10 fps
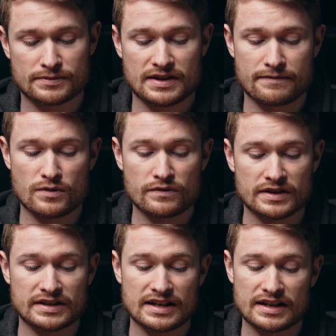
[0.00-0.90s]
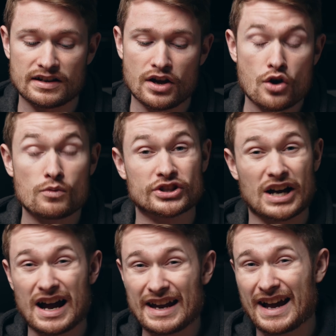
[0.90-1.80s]
but they've moved it to here, which
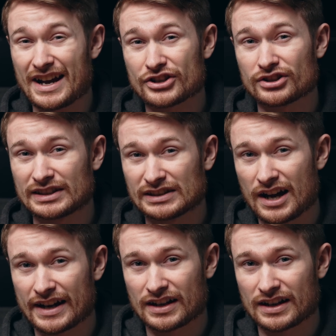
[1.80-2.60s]
I actually like.